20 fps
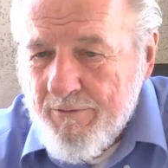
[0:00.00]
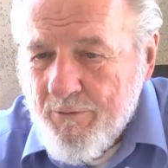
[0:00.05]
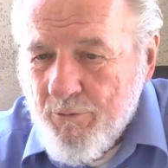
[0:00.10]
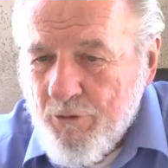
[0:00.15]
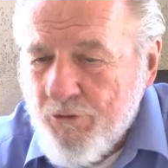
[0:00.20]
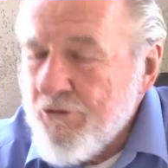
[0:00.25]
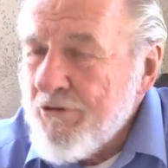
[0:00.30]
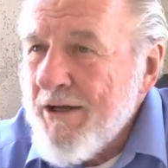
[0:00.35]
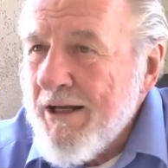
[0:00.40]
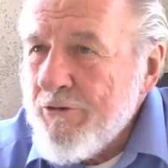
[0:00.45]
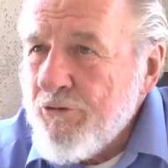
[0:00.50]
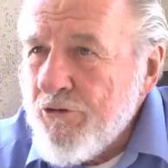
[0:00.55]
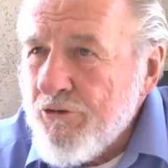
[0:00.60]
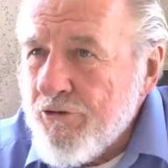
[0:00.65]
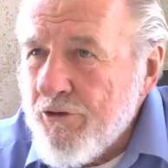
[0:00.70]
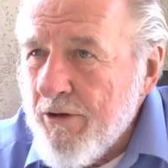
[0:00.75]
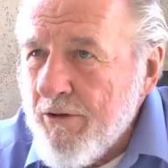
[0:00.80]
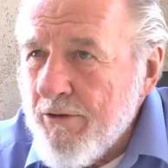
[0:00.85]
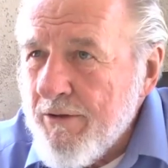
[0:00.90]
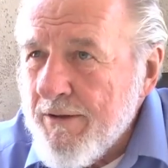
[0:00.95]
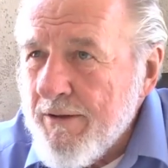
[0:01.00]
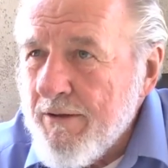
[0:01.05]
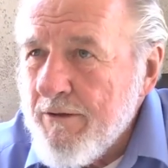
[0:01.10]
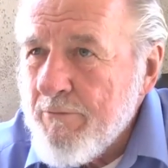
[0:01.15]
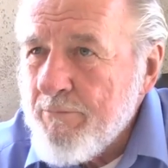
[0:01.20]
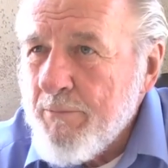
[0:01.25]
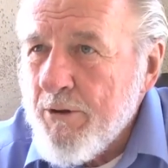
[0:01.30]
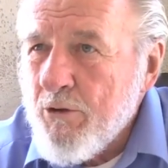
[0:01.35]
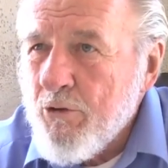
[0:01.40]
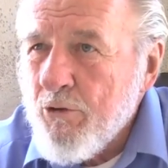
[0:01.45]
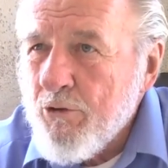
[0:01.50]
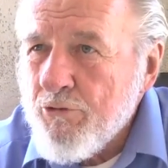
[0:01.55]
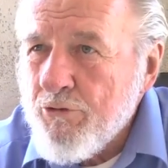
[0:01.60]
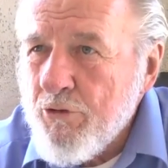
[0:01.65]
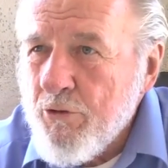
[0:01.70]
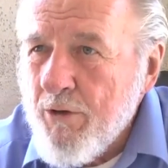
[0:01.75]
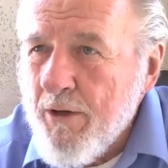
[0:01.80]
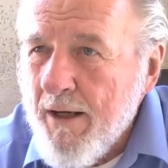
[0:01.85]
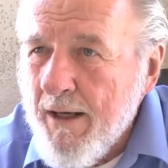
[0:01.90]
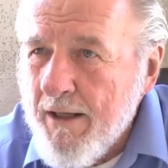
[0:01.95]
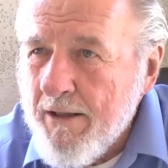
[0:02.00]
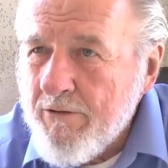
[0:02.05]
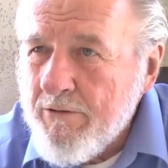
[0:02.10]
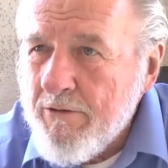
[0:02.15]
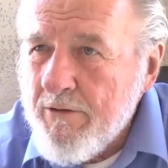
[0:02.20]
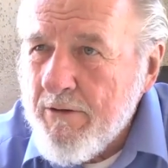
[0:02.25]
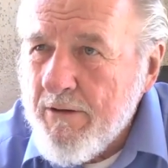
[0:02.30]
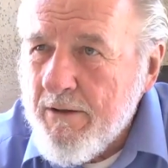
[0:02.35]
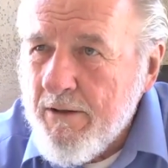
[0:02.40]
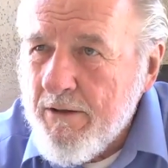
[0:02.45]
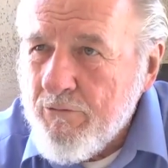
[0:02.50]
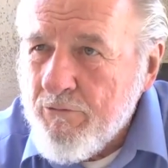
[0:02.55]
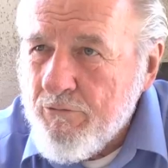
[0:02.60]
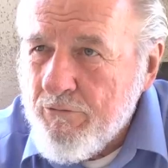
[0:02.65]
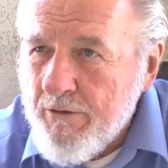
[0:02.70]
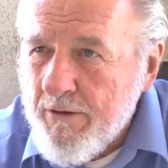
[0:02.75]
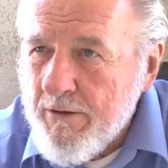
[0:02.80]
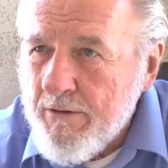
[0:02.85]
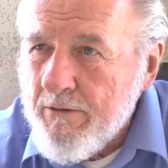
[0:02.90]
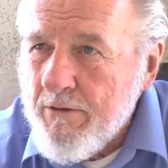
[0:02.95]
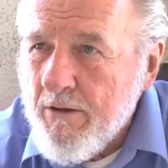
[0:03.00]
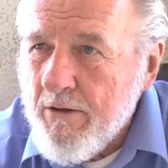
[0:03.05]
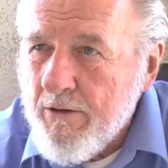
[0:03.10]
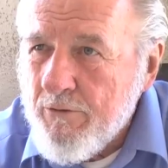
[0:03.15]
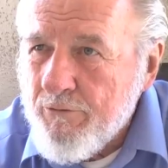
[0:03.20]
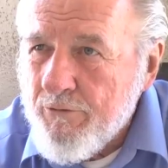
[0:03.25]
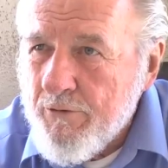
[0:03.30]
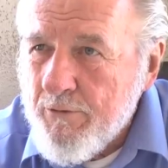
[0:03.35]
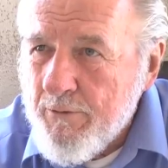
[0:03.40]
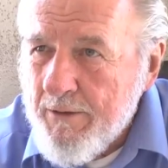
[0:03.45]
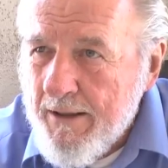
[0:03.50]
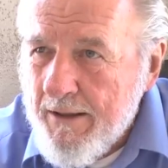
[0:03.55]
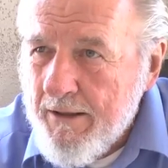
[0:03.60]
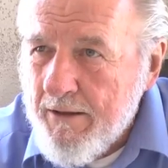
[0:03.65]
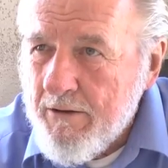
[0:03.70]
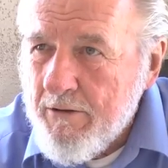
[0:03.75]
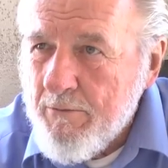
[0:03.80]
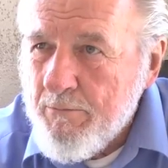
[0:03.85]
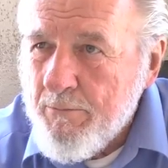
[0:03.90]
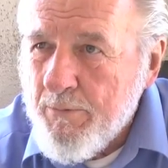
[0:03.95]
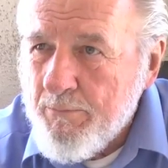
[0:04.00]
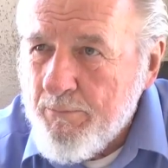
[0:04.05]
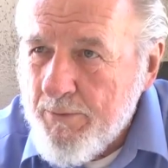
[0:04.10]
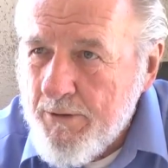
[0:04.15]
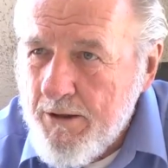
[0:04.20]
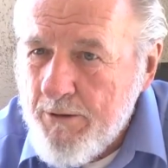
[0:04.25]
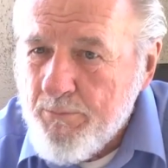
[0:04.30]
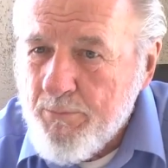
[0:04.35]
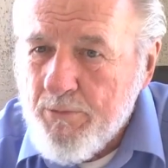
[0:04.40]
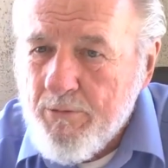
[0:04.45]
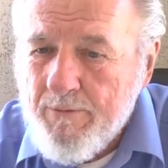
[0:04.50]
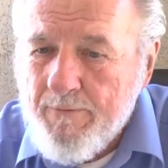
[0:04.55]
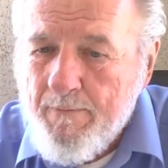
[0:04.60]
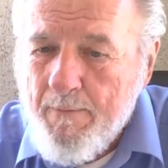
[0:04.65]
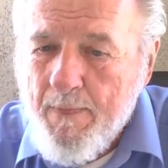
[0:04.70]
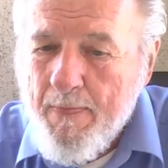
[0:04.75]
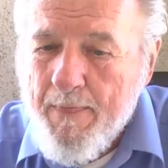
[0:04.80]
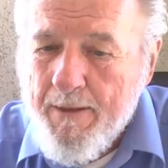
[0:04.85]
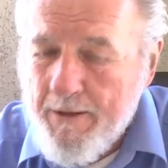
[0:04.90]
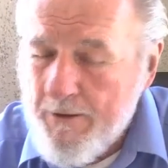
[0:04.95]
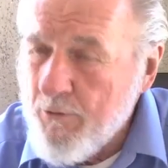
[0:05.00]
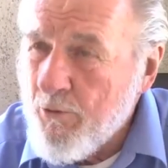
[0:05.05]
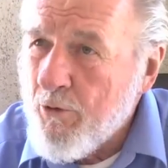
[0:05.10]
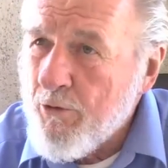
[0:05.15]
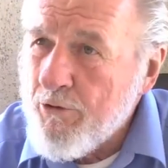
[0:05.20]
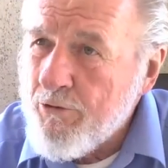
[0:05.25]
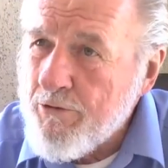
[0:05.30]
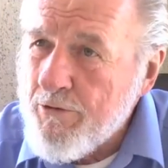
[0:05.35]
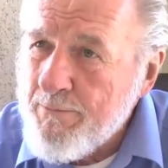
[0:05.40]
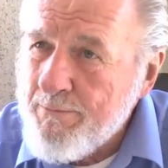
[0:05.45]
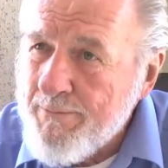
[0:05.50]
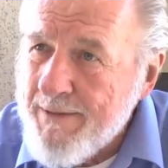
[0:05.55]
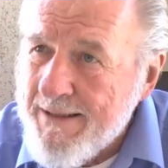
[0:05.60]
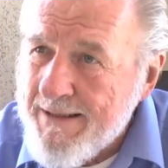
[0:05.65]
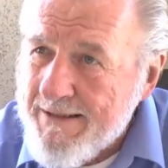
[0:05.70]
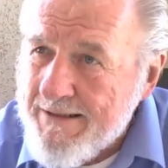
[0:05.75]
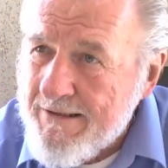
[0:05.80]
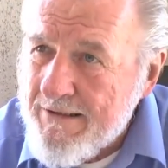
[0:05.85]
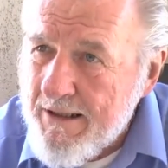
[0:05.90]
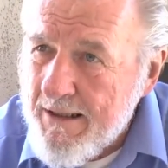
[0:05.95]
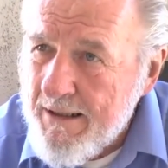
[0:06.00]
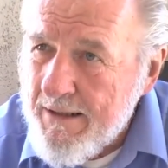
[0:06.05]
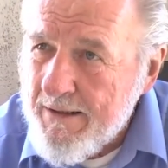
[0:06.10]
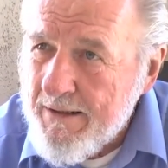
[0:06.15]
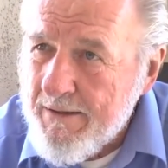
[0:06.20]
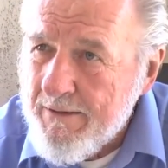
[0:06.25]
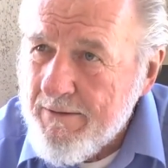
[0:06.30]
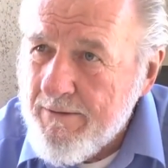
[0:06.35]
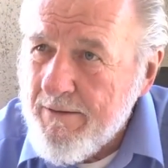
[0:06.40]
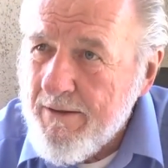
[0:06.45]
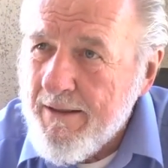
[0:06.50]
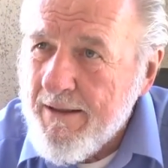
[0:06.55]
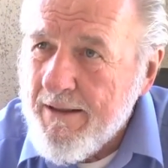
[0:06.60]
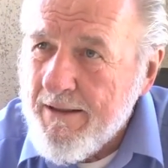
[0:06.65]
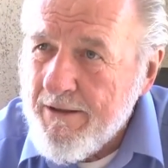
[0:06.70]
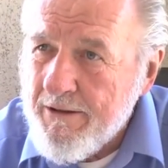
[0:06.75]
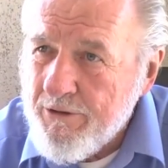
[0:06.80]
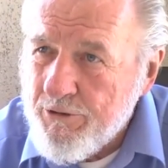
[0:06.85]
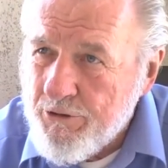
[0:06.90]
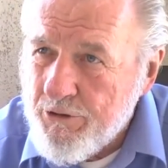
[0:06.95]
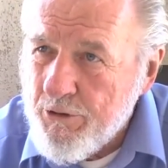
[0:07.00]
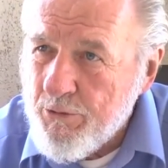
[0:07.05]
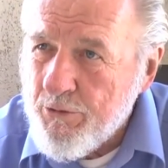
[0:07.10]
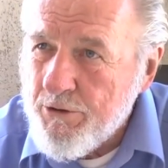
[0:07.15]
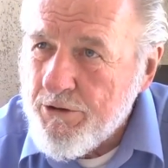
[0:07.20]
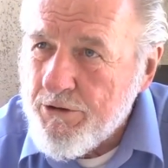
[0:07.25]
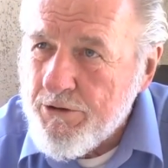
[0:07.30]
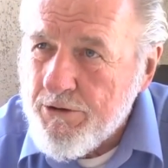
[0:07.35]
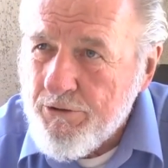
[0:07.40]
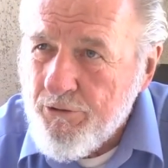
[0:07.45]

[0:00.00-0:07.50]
was necessary because you had to get rid of the Arab people in order to maintain a Jewish